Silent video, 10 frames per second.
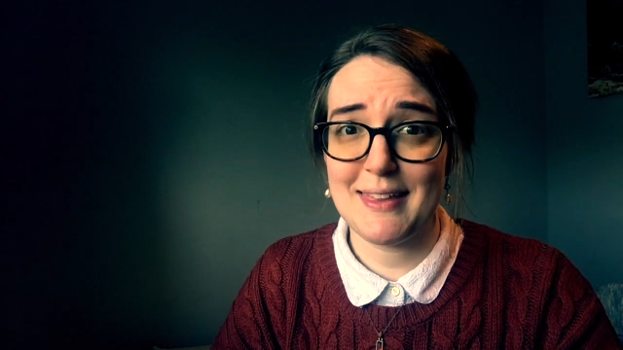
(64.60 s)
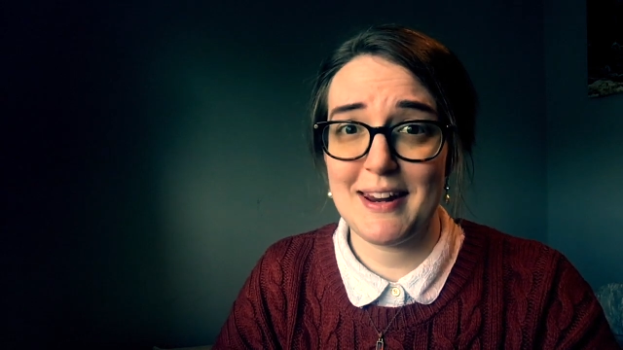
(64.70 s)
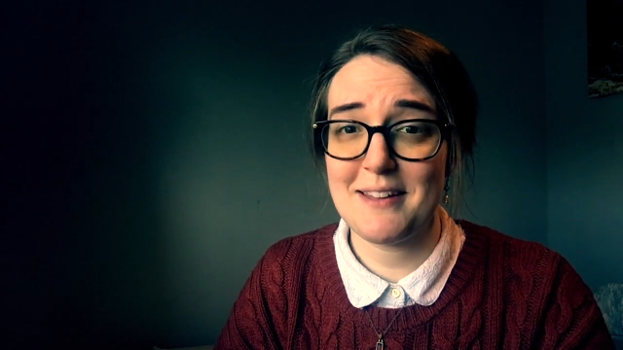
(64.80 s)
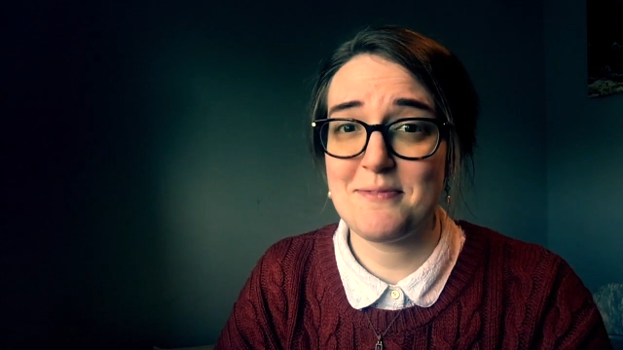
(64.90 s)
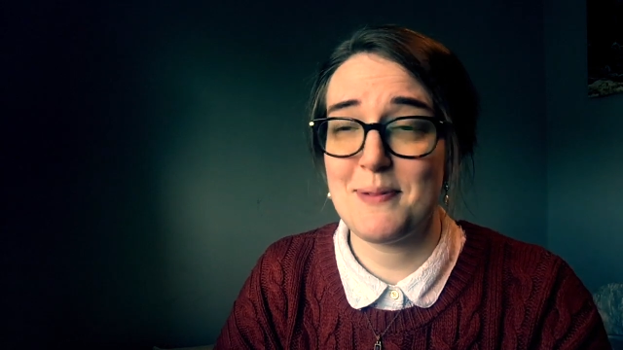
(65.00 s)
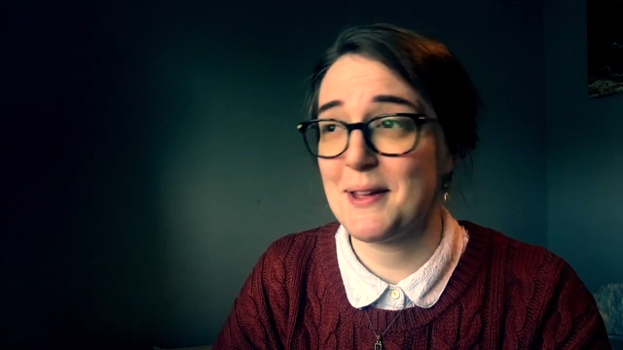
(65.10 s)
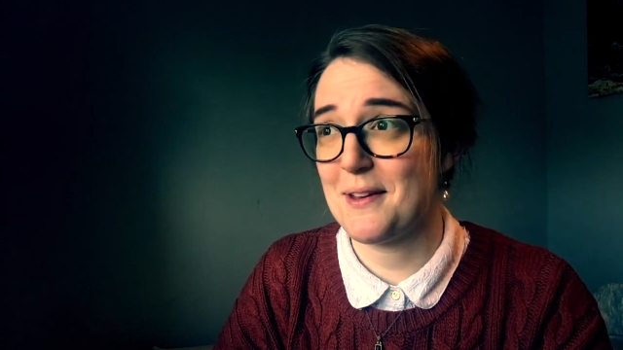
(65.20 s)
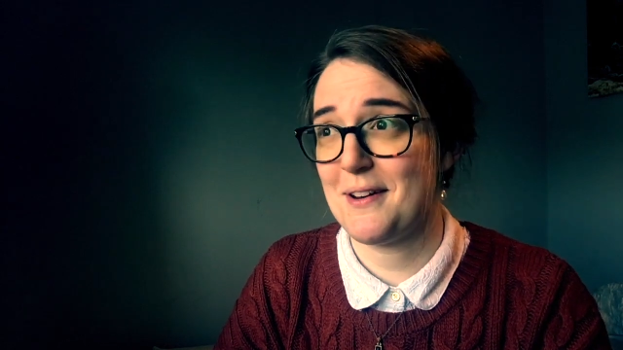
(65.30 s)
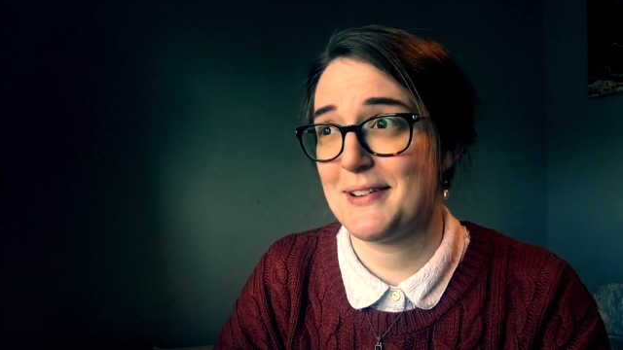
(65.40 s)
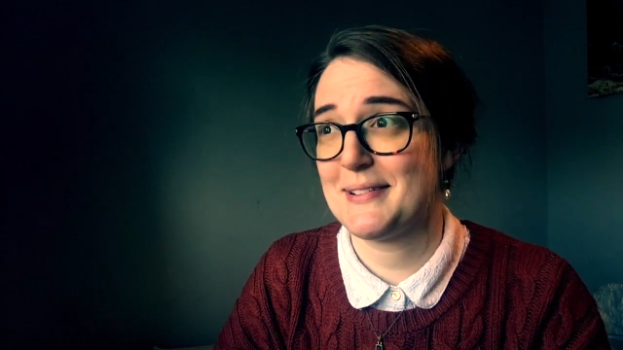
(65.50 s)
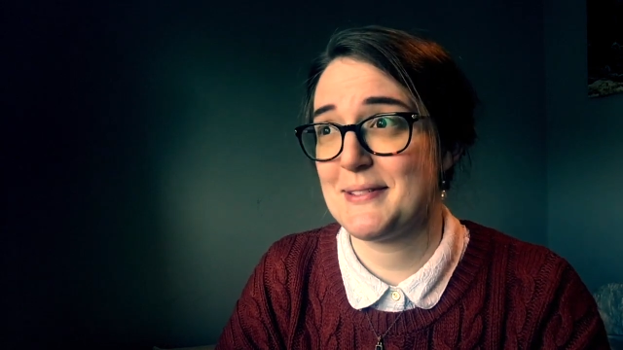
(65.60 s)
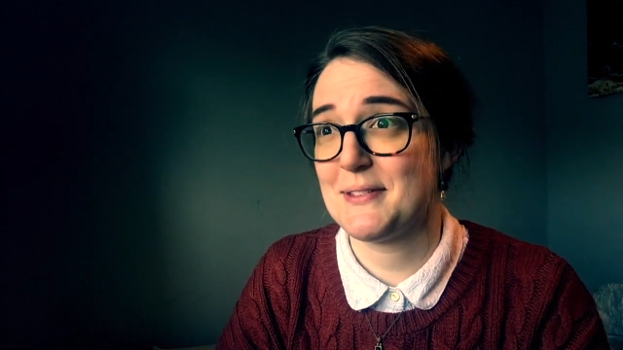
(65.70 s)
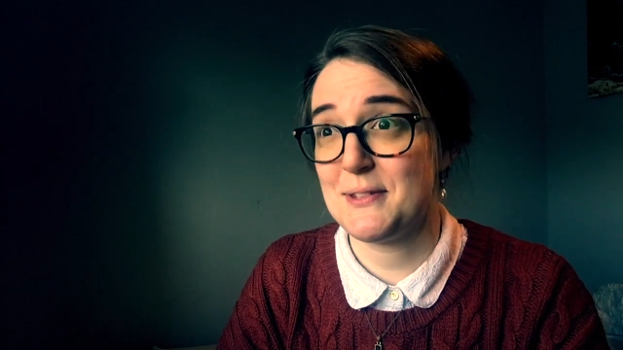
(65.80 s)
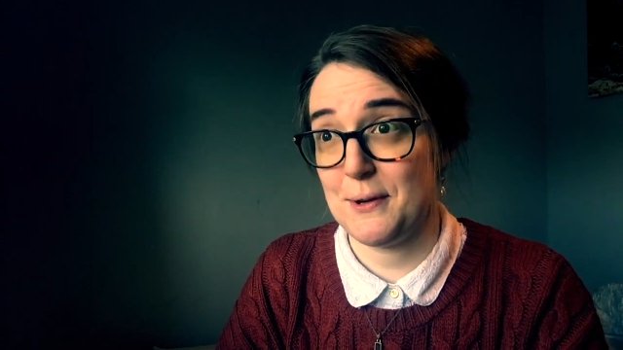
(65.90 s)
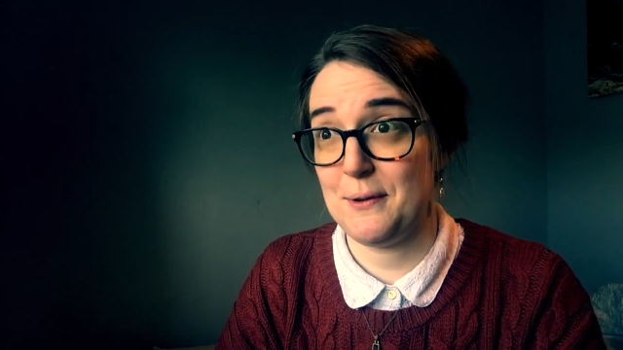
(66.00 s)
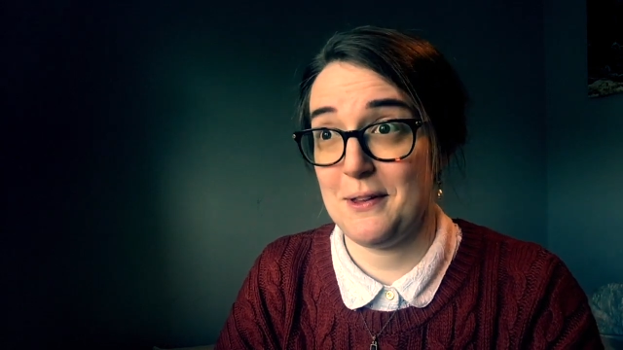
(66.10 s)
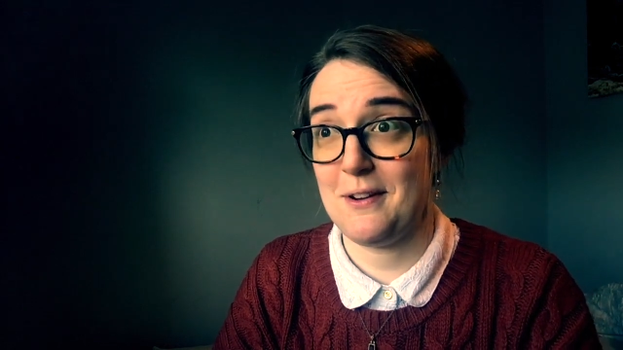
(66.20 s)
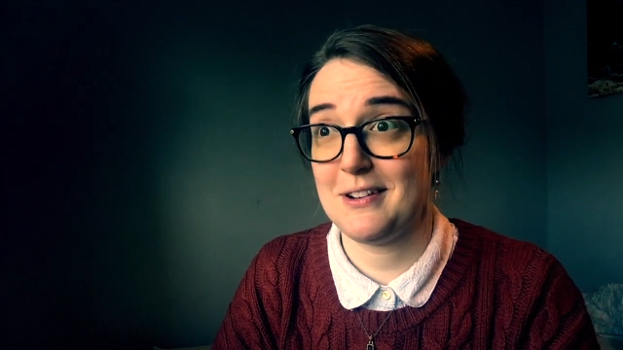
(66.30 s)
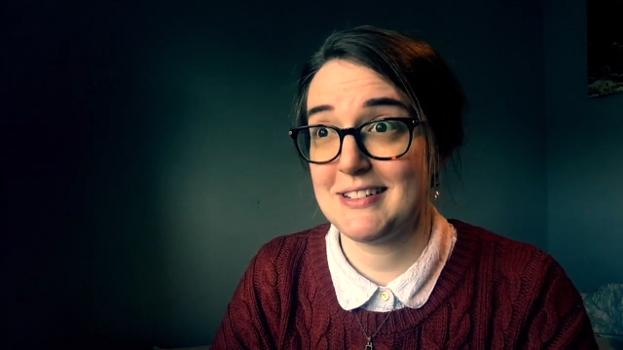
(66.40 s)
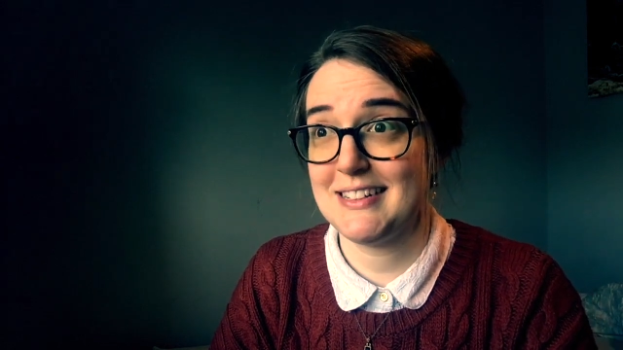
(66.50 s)
that I've been gone so
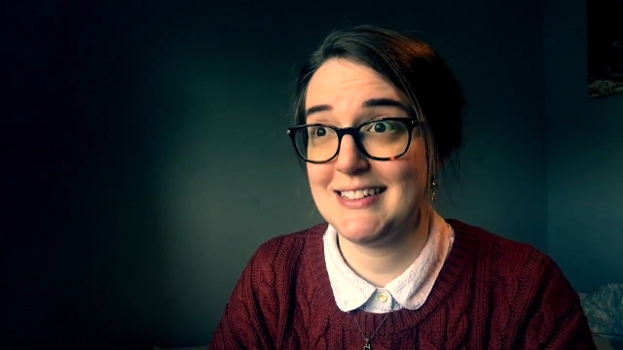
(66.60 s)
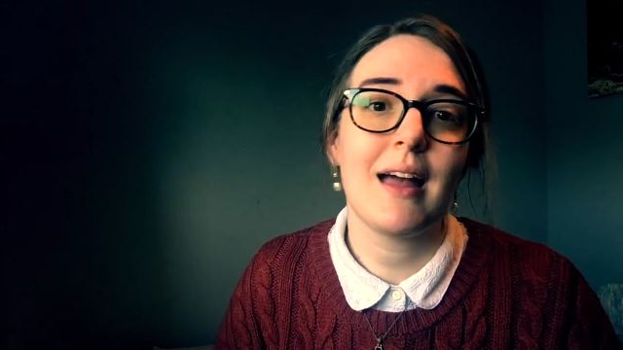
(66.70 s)
long.